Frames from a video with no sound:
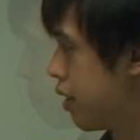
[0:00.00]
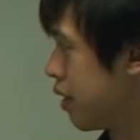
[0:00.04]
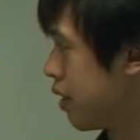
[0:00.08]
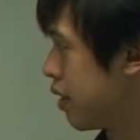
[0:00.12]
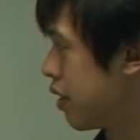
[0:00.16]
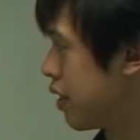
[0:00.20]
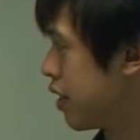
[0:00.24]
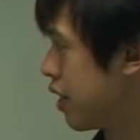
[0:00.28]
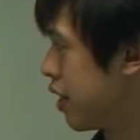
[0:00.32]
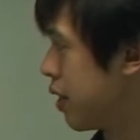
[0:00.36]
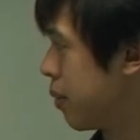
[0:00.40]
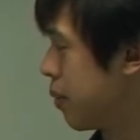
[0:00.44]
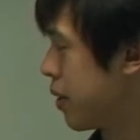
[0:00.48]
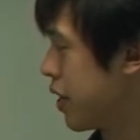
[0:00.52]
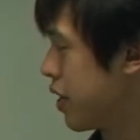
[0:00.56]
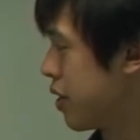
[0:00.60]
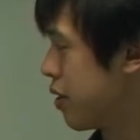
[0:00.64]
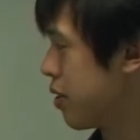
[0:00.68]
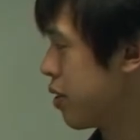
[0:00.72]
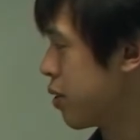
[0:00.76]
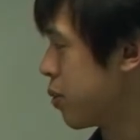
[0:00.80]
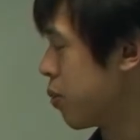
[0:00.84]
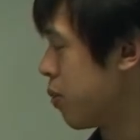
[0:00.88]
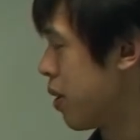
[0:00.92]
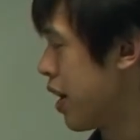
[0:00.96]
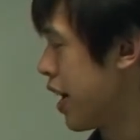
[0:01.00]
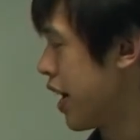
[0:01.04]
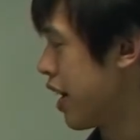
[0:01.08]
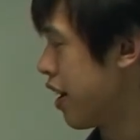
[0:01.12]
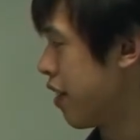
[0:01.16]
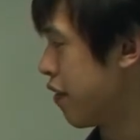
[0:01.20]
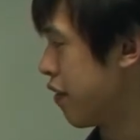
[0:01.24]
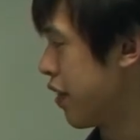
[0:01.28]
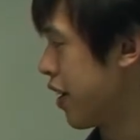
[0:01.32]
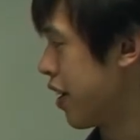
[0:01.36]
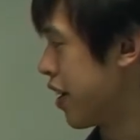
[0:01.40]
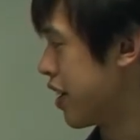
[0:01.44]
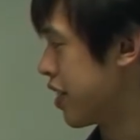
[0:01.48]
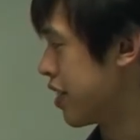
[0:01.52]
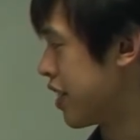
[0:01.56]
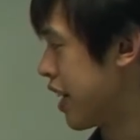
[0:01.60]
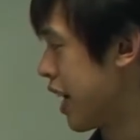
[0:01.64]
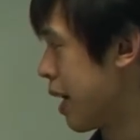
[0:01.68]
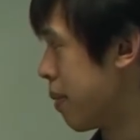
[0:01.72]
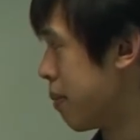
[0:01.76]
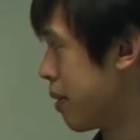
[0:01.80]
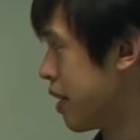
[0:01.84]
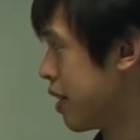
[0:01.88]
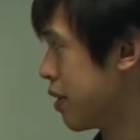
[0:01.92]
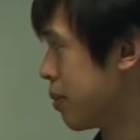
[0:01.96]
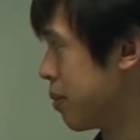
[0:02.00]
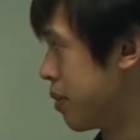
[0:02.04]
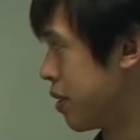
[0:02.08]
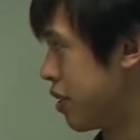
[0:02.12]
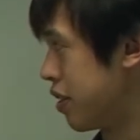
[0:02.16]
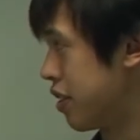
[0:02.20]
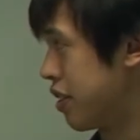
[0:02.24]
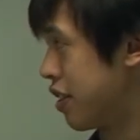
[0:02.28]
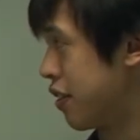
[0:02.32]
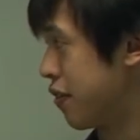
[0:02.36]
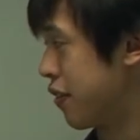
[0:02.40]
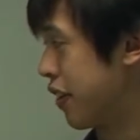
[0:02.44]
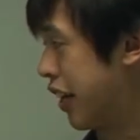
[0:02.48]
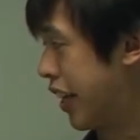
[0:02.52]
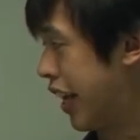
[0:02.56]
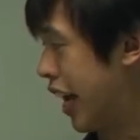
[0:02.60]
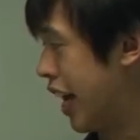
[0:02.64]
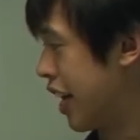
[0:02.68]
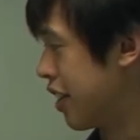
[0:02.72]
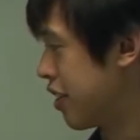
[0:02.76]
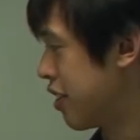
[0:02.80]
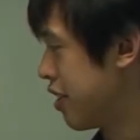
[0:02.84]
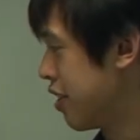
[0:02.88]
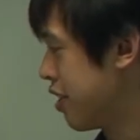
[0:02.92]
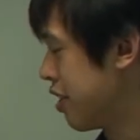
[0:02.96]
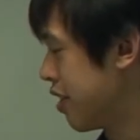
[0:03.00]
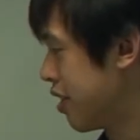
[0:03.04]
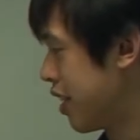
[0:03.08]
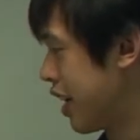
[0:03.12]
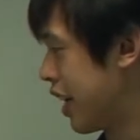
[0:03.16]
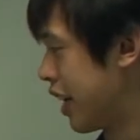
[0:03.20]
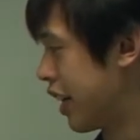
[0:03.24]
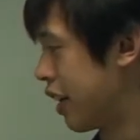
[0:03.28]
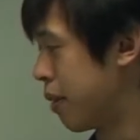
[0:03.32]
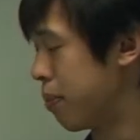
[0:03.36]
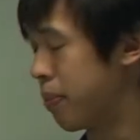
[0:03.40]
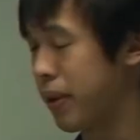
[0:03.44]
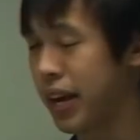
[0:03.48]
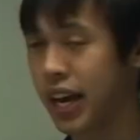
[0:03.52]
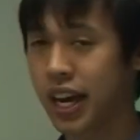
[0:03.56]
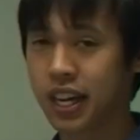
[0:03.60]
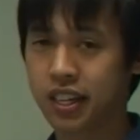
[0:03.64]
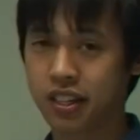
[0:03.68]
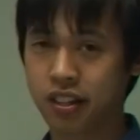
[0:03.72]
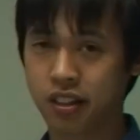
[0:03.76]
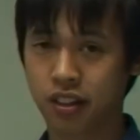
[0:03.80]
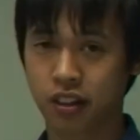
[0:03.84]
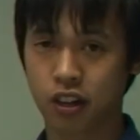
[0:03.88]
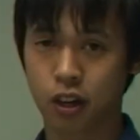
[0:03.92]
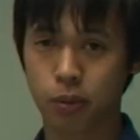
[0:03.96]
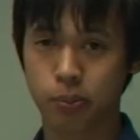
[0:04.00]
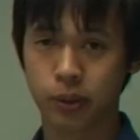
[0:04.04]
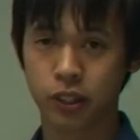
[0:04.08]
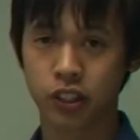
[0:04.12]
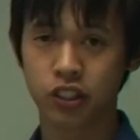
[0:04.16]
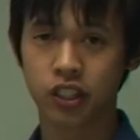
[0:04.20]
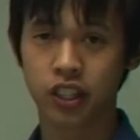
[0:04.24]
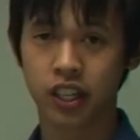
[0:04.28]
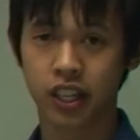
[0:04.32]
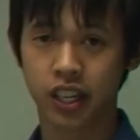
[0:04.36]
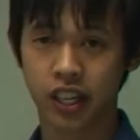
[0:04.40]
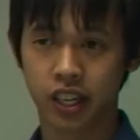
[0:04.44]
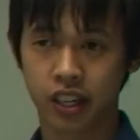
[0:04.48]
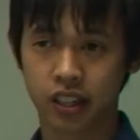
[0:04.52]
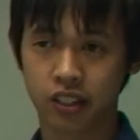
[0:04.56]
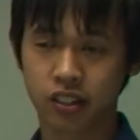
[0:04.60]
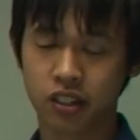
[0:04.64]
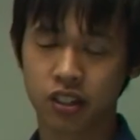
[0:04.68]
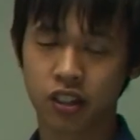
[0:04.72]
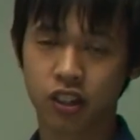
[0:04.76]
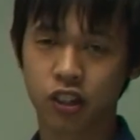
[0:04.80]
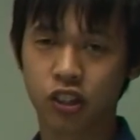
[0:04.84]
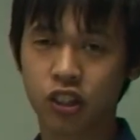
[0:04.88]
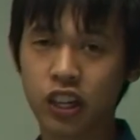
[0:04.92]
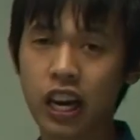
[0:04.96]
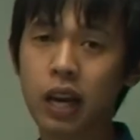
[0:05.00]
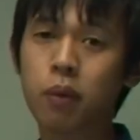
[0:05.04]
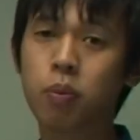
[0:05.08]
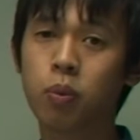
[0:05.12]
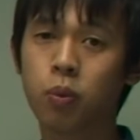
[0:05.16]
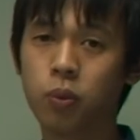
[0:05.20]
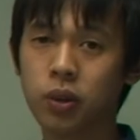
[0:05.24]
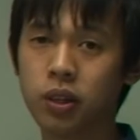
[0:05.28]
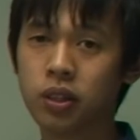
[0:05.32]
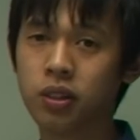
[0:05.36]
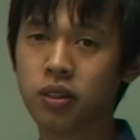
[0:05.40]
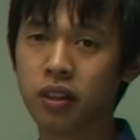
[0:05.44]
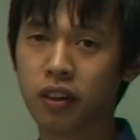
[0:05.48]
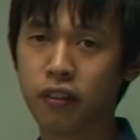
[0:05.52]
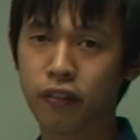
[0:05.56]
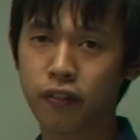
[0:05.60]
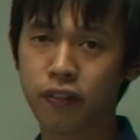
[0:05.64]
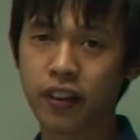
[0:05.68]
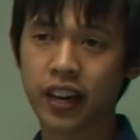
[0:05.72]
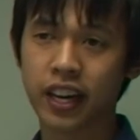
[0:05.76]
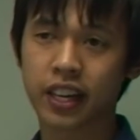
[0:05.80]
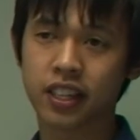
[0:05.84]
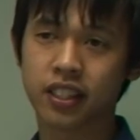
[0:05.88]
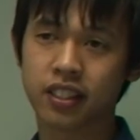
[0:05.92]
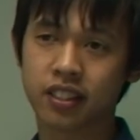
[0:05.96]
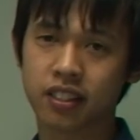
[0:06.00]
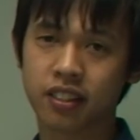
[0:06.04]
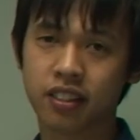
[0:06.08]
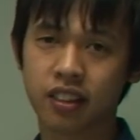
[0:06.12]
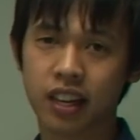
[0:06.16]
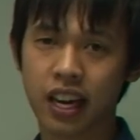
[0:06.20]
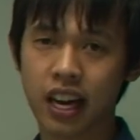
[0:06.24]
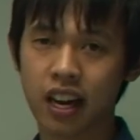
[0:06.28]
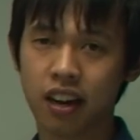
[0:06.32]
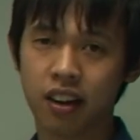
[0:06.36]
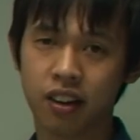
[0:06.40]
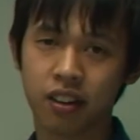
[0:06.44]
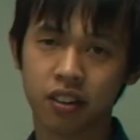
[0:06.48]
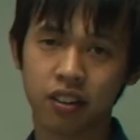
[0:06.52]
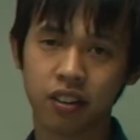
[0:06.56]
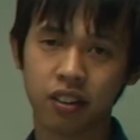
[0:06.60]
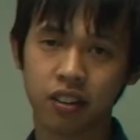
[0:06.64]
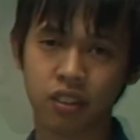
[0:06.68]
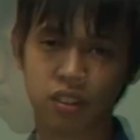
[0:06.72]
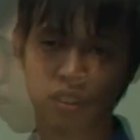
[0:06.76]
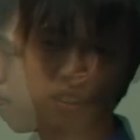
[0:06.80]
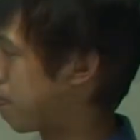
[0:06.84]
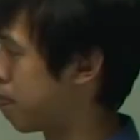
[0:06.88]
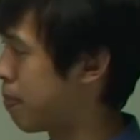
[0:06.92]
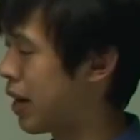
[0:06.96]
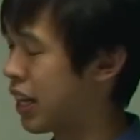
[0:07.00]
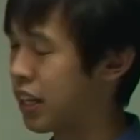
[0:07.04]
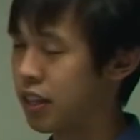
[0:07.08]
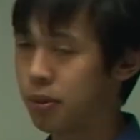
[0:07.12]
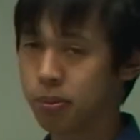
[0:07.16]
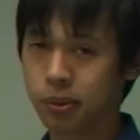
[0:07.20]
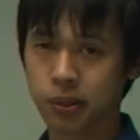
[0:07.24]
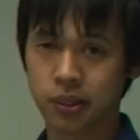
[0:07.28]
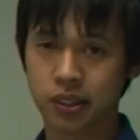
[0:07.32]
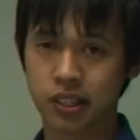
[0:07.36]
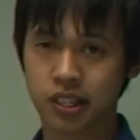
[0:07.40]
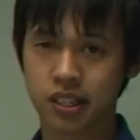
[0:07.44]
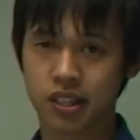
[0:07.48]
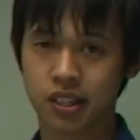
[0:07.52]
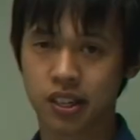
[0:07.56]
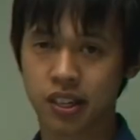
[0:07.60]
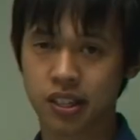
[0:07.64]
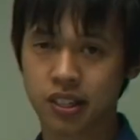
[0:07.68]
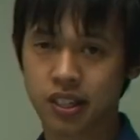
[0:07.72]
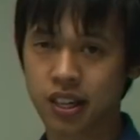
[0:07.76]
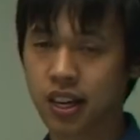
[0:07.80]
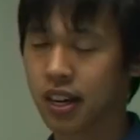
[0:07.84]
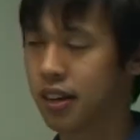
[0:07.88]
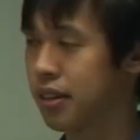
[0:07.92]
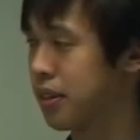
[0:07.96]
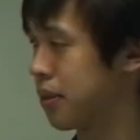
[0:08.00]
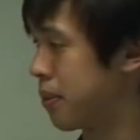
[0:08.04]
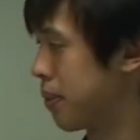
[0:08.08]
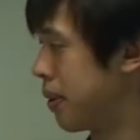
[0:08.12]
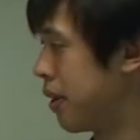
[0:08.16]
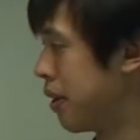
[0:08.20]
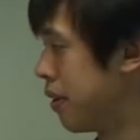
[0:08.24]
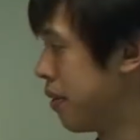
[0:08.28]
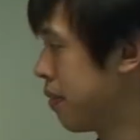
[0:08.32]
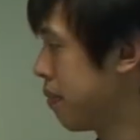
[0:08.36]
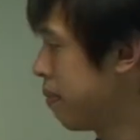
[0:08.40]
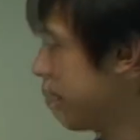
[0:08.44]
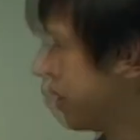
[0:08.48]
So we use wire of various diameters, which is different gauges, and compared to the copper sheeting. So the shape will affect how malleable these things are as well.